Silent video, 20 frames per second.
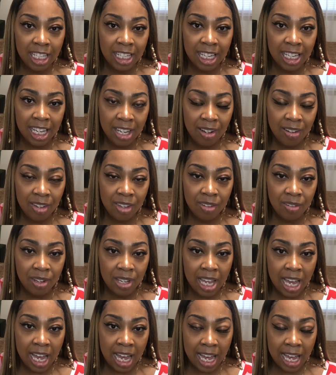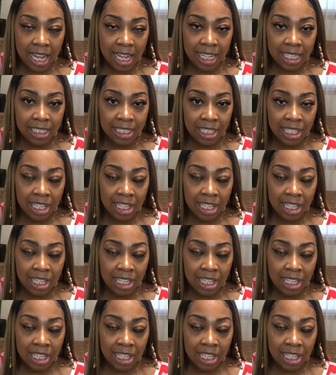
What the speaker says: deal, you guys.